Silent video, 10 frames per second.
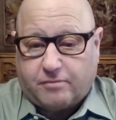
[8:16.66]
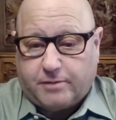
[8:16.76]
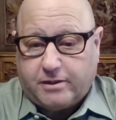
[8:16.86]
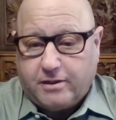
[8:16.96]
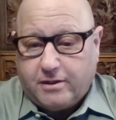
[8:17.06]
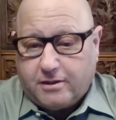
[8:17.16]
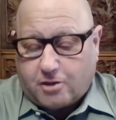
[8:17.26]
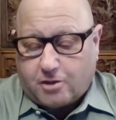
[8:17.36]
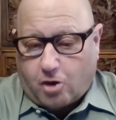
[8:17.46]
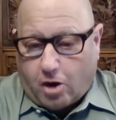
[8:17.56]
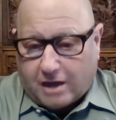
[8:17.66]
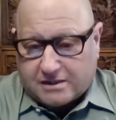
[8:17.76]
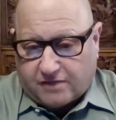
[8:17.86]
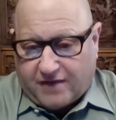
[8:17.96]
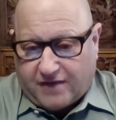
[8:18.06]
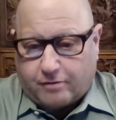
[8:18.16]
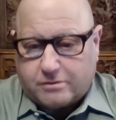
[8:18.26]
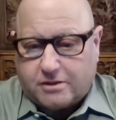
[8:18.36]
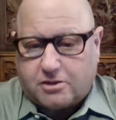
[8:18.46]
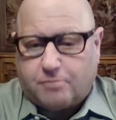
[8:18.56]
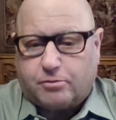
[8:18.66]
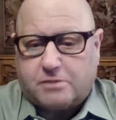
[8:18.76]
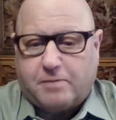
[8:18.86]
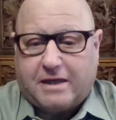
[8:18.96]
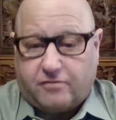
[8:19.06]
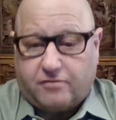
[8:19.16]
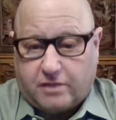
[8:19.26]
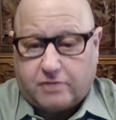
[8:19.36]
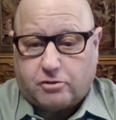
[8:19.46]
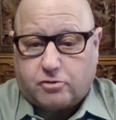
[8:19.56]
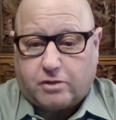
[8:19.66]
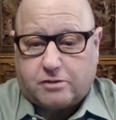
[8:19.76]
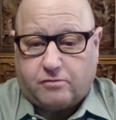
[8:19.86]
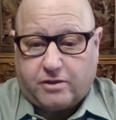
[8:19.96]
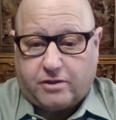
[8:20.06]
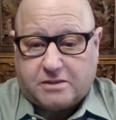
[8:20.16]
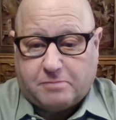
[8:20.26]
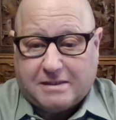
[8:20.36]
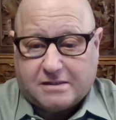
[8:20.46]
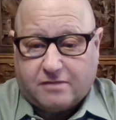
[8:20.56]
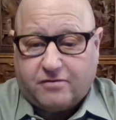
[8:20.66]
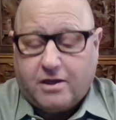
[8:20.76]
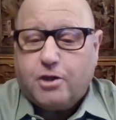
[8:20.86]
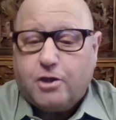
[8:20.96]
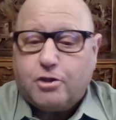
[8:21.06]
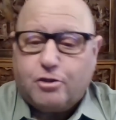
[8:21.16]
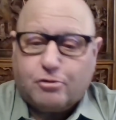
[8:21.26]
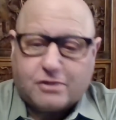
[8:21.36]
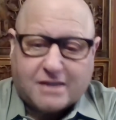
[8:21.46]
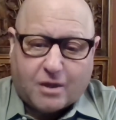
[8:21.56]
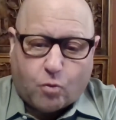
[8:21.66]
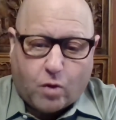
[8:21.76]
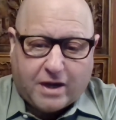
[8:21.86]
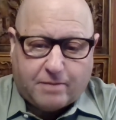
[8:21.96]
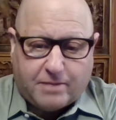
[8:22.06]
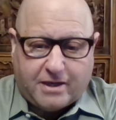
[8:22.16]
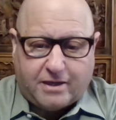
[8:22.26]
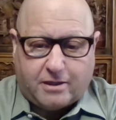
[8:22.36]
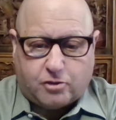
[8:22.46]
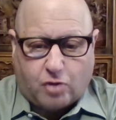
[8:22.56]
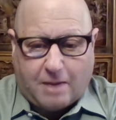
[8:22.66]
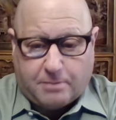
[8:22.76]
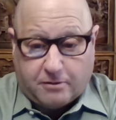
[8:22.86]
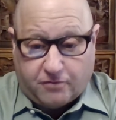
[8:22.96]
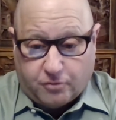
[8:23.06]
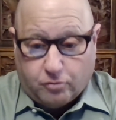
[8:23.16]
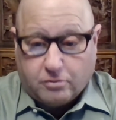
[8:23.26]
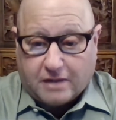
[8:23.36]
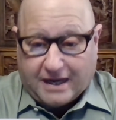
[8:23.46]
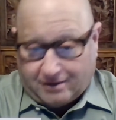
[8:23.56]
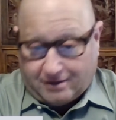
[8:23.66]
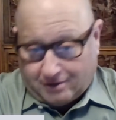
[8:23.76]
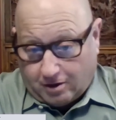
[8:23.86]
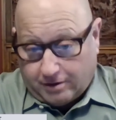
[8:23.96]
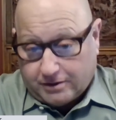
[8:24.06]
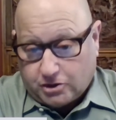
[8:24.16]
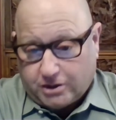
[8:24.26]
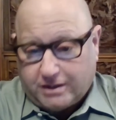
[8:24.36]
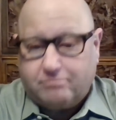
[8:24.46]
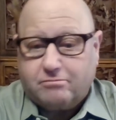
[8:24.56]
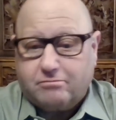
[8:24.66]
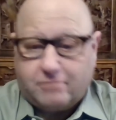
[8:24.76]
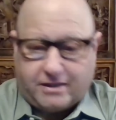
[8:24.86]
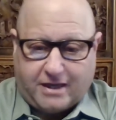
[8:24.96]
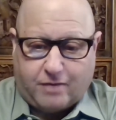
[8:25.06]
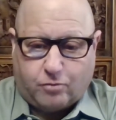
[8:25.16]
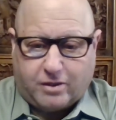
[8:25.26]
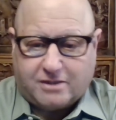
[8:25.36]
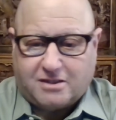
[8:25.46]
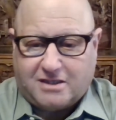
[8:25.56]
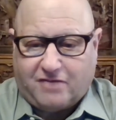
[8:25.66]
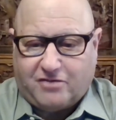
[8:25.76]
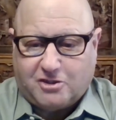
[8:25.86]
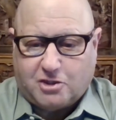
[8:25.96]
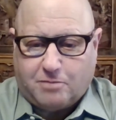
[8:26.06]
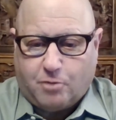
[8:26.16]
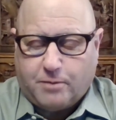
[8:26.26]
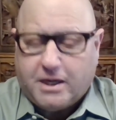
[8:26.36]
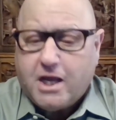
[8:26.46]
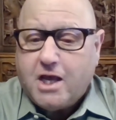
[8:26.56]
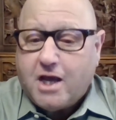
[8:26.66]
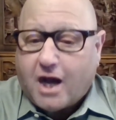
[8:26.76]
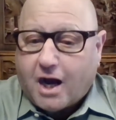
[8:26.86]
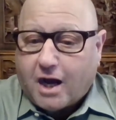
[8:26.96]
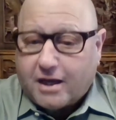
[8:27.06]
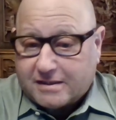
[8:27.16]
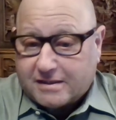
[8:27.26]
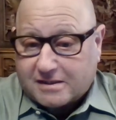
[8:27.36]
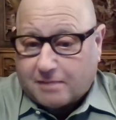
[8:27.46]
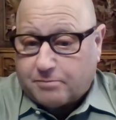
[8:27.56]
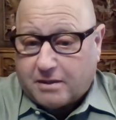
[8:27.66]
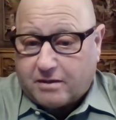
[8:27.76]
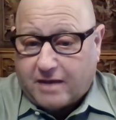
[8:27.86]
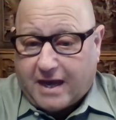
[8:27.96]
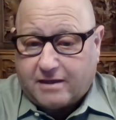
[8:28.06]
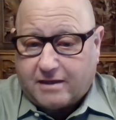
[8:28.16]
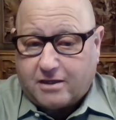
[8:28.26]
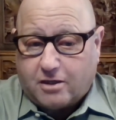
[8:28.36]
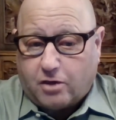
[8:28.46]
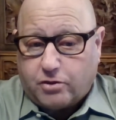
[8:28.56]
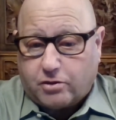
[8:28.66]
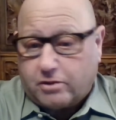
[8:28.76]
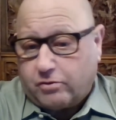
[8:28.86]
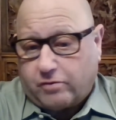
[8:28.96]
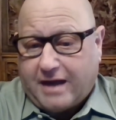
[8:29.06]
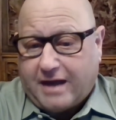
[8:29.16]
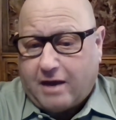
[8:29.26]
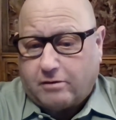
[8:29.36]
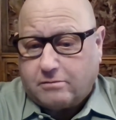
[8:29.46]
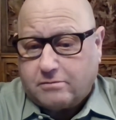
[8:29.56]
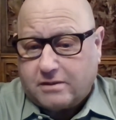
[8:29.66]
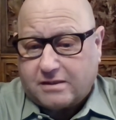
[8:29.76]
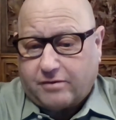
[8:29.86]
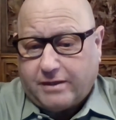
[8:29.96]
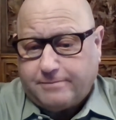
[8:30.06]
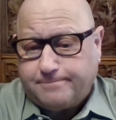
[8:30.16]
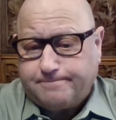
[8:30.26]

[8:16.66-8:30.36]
from a cost of acquisition perspective, electric trucks are very expensive. You're saying, wait a minute, a drop in fuel like R N G, again, we'll get to the definition in a moment, uh, is something that, you know, you can do it right now. Is that right?